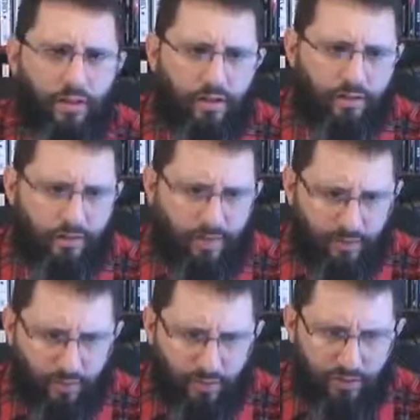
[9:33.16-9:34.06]
Uh, you know, I
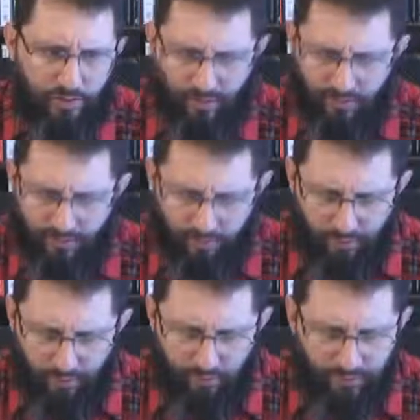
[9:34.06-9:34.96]
told this story
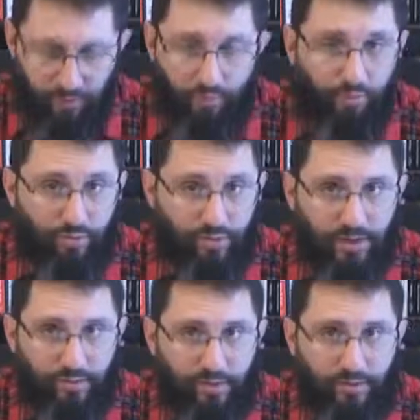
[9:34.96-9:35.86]
before, and I'll say it one more
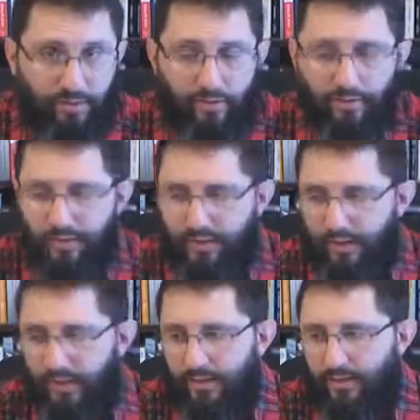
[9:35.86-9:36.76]
time here in closing,
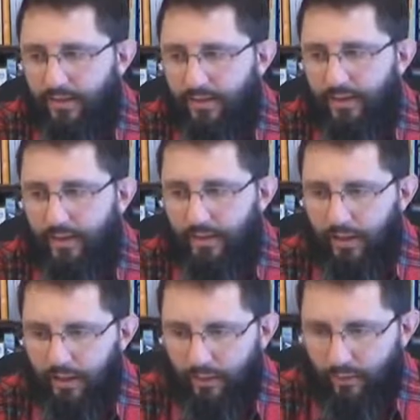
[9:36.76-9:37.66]
and that is
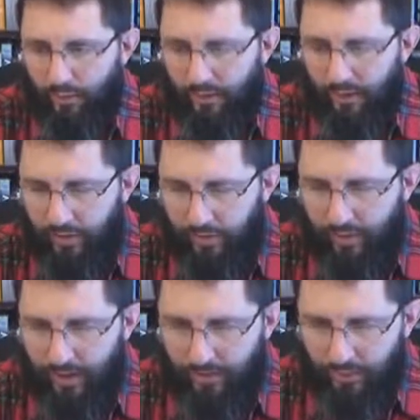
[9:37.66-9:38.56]
uh, the one time
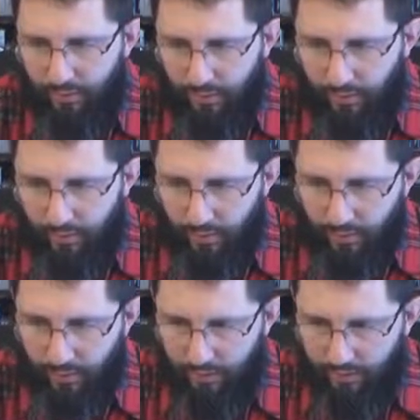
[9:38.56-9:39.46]
we were out going door to
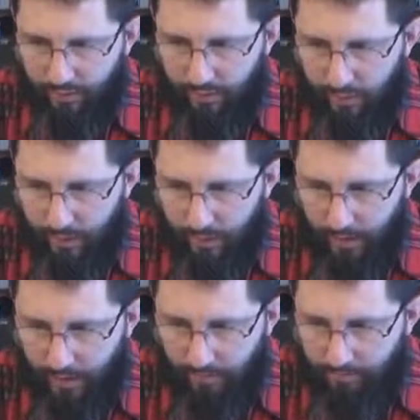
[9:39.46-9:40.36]
door
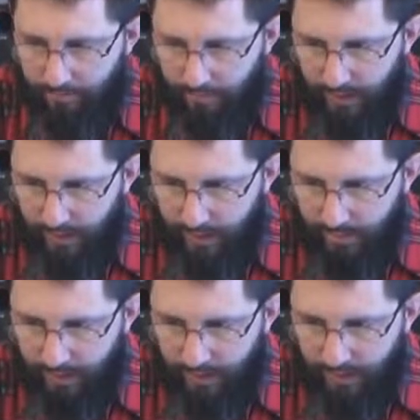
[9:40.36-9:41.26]
um, me and
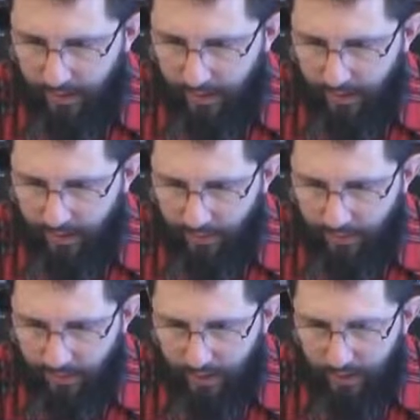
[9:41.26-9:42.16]
some brethren down in
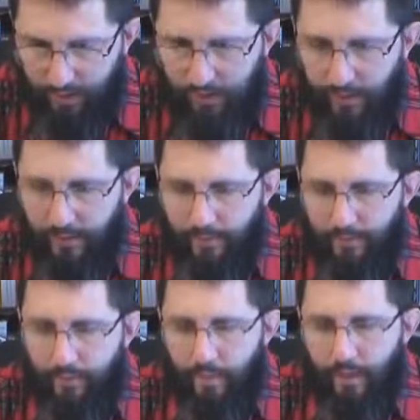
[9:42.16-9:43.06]
Lancaster County,
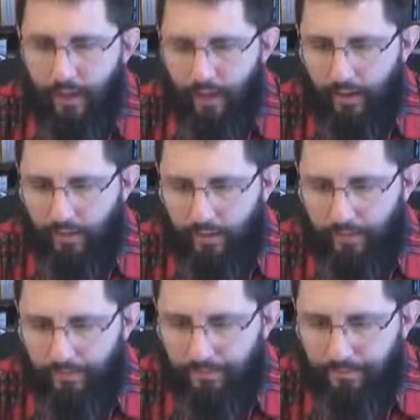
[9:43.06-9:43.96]
and
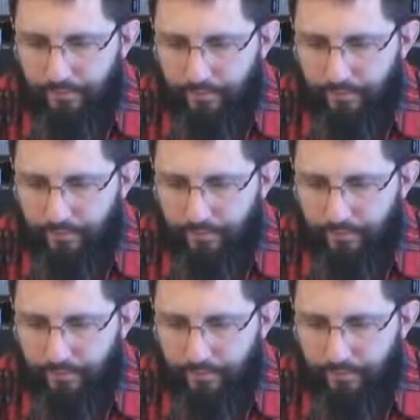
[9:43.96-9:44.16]
um,